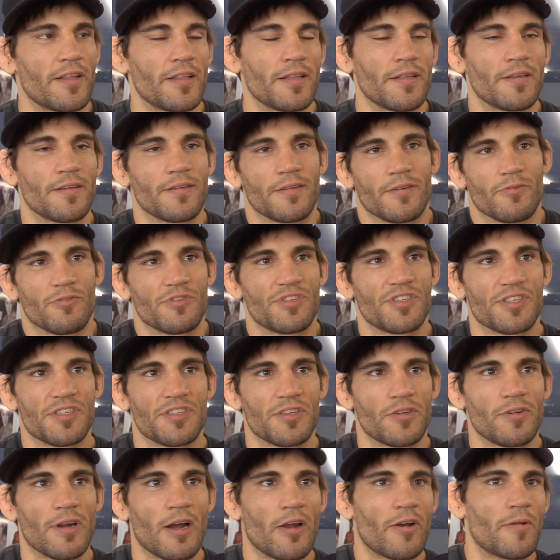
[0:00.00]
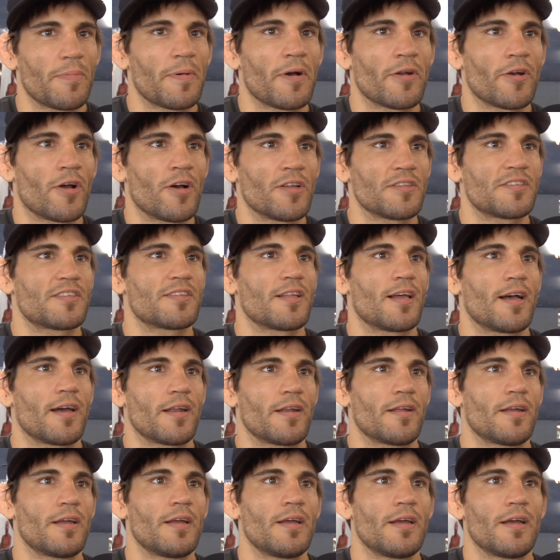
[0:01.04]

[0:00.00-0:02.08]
And then it was just a ground and pound onslaught